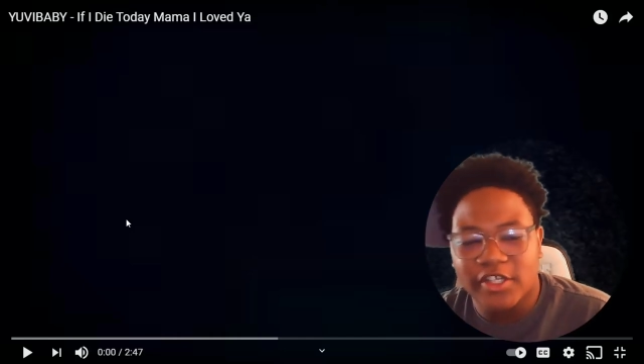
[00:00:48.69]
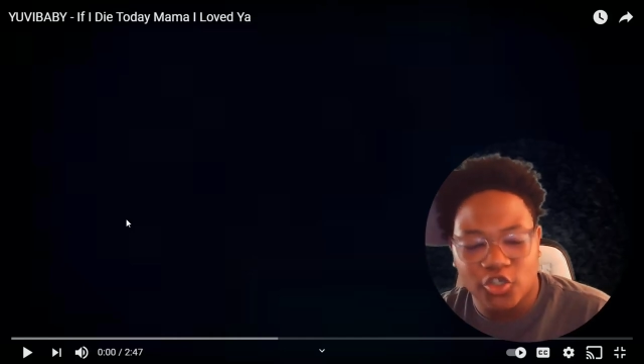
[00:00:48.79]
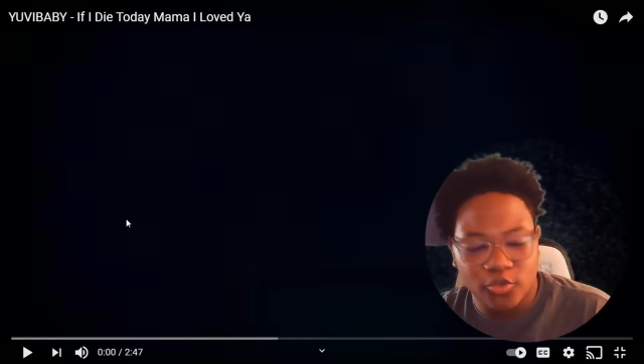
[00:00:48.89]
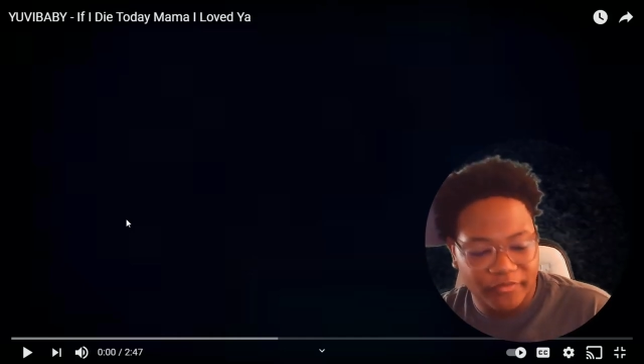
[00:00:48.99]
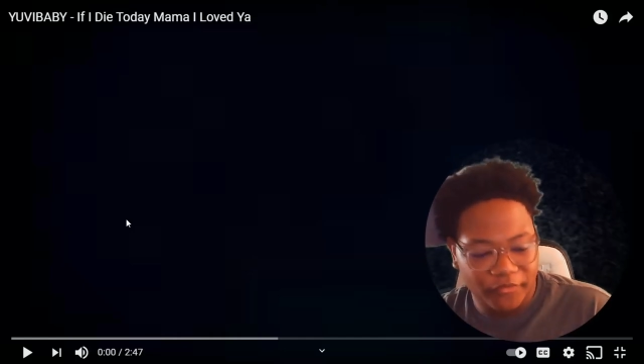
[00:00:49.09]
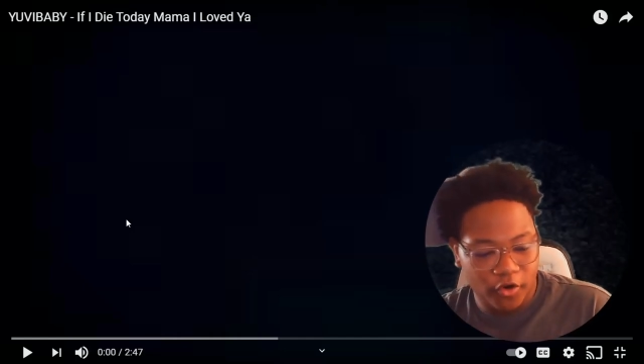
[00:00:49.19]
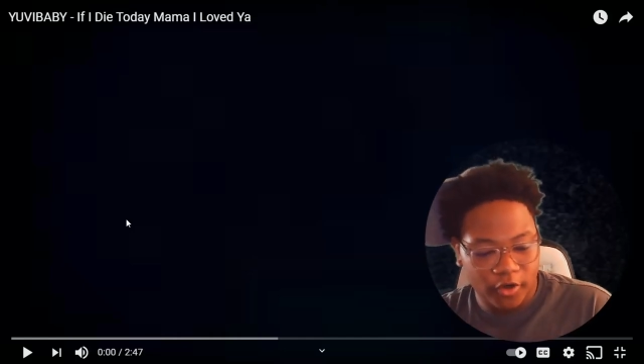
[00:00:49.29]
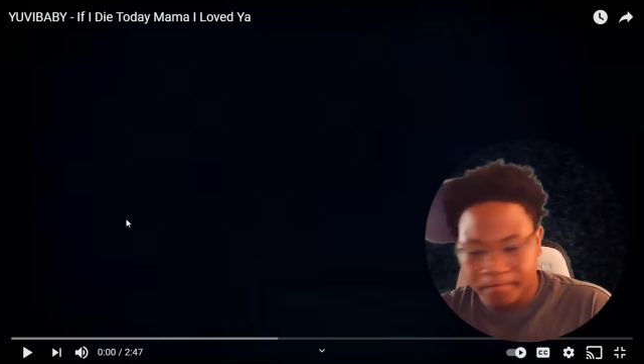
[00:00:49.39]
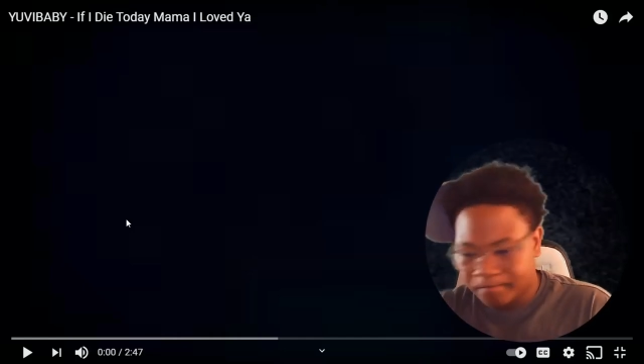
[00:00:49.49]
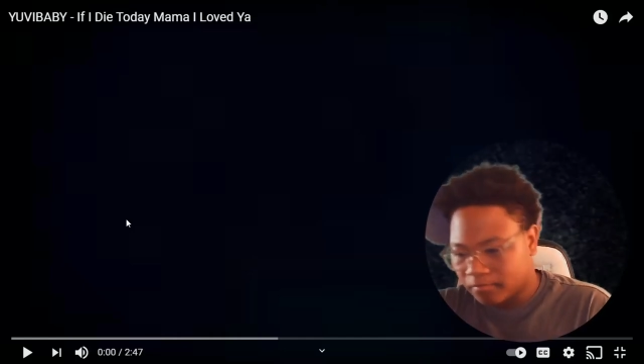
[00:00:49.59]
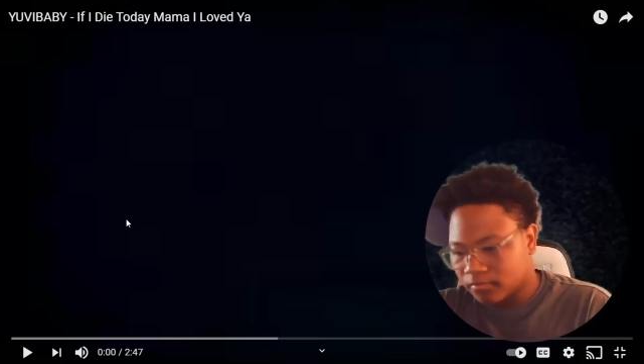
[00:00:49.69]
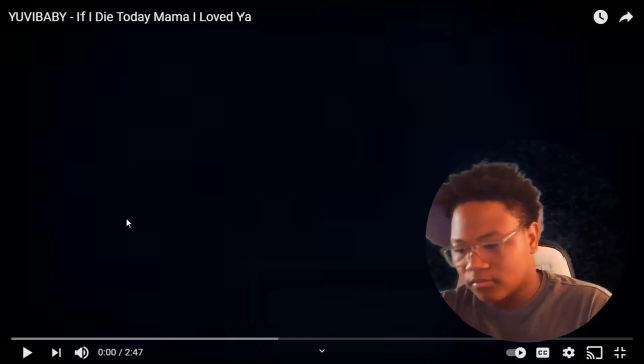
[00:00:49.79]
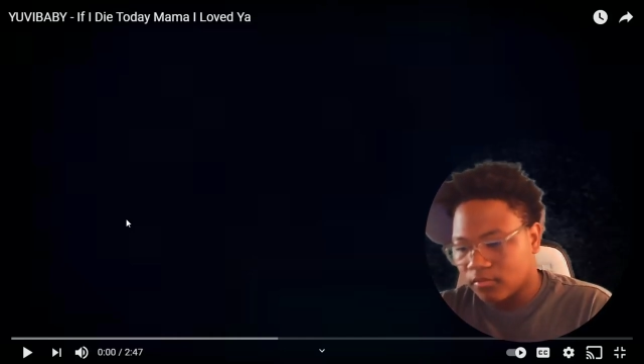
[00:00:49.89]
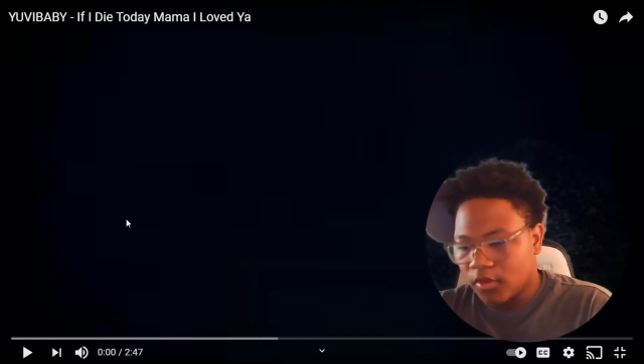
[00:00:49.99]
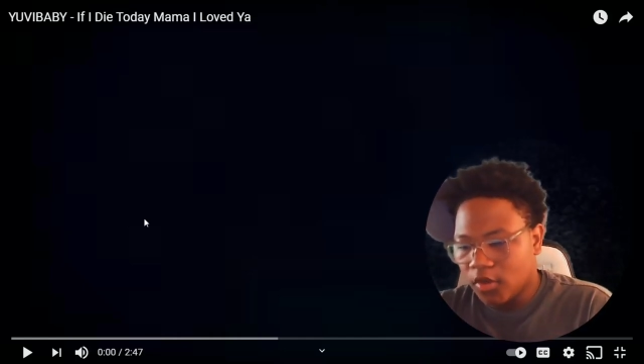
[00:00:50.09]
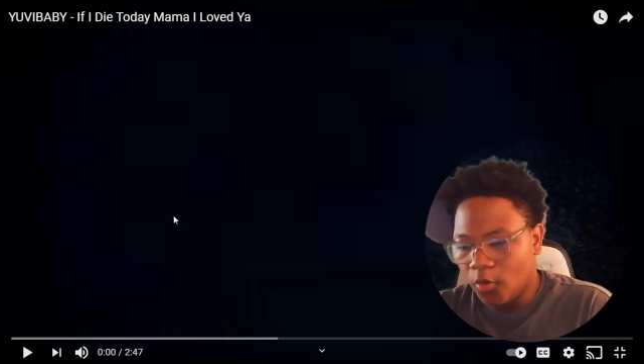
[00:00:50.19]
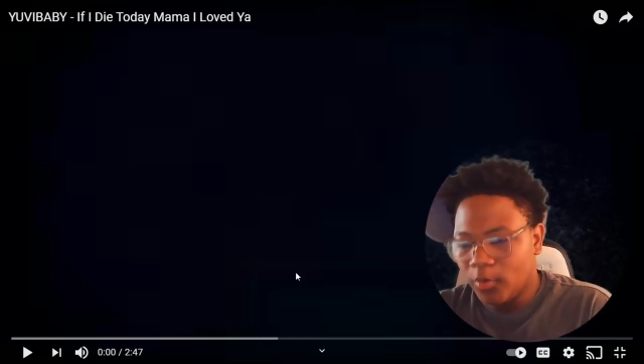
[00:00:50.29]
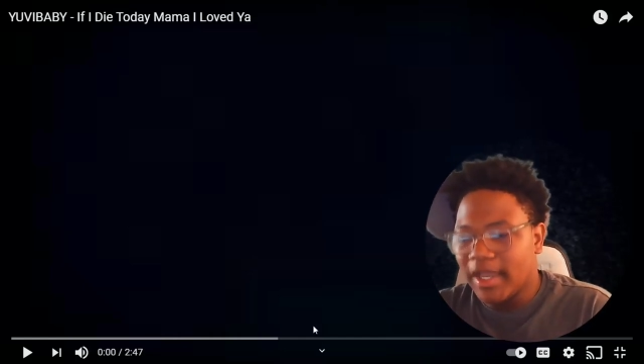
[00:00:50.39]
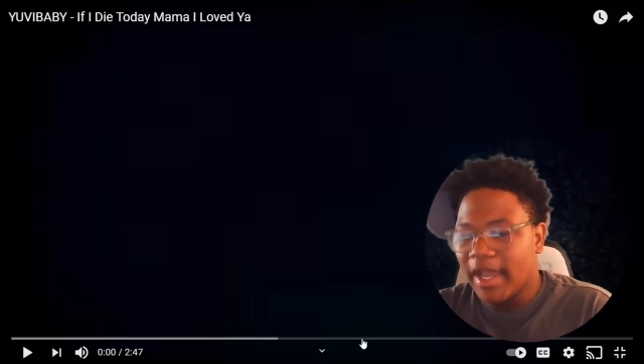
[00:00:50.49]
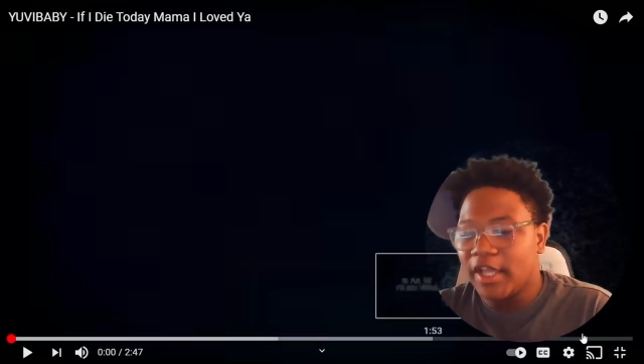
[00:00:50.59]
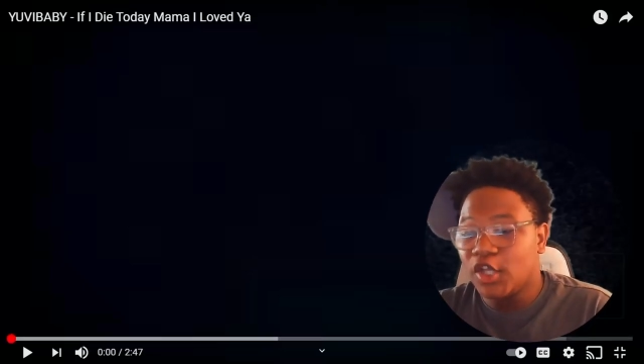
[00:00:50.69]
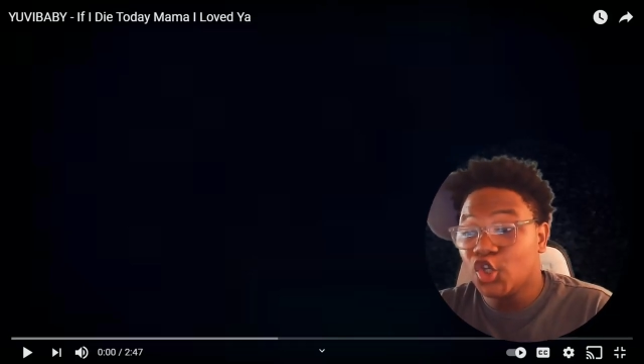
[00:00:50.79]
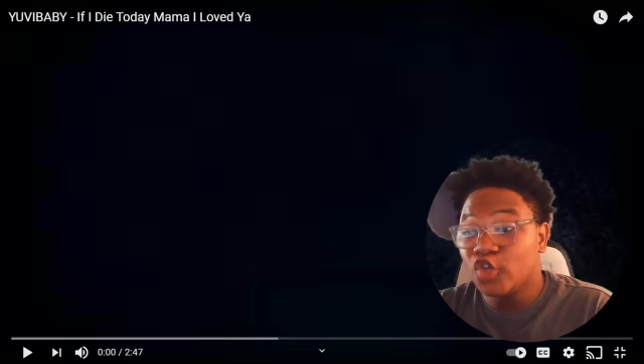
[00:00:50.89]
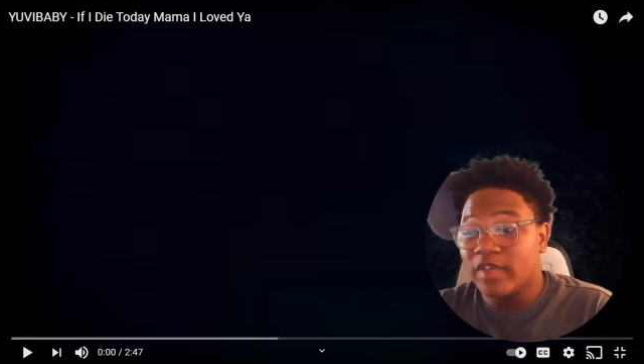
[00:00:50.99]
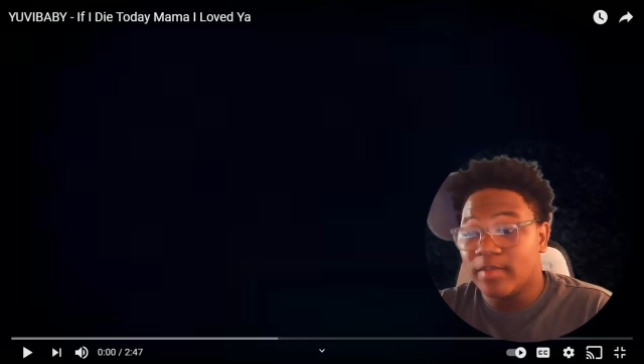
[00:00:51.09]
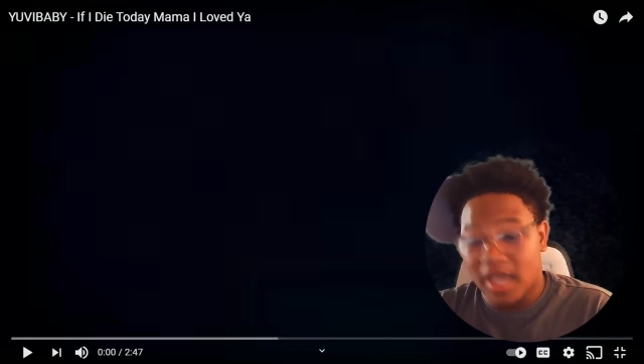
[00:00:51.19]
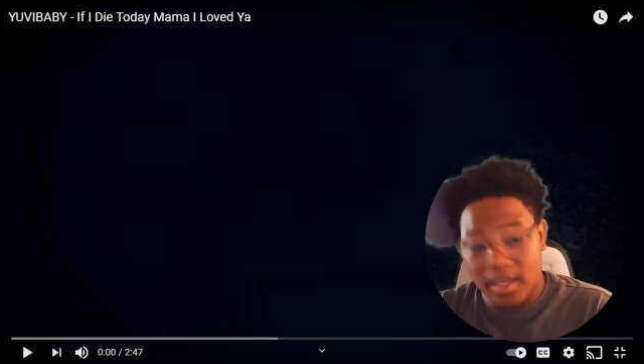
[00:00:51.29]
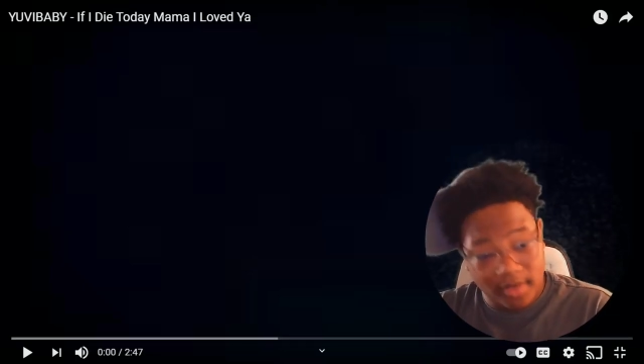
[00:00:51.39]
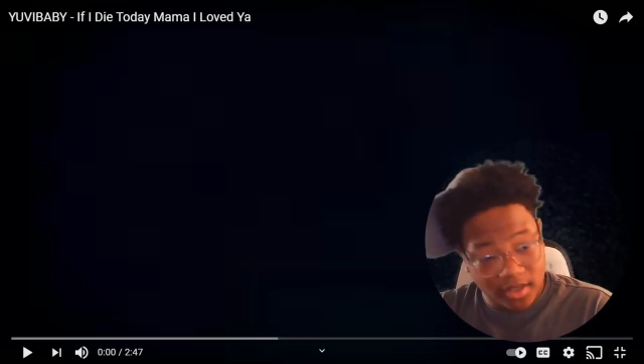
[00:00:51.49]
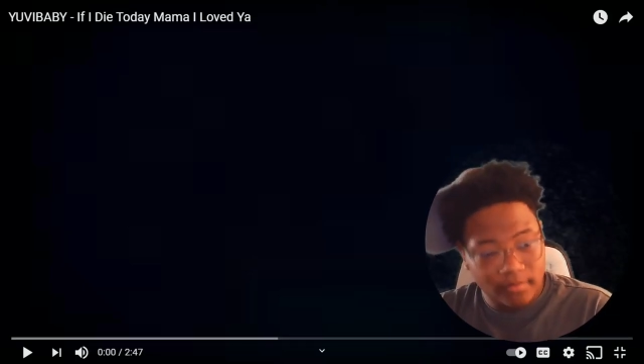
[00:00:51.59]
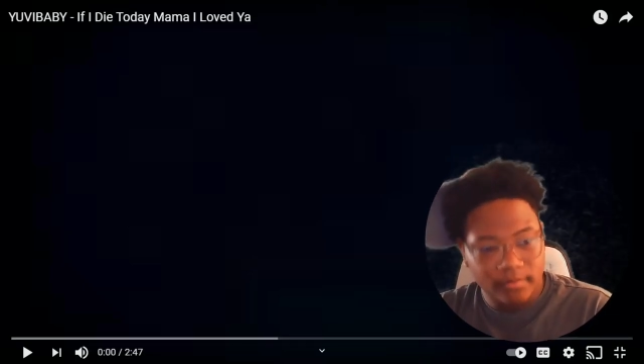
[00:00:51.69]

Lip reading: to before. We got YUVIBABY.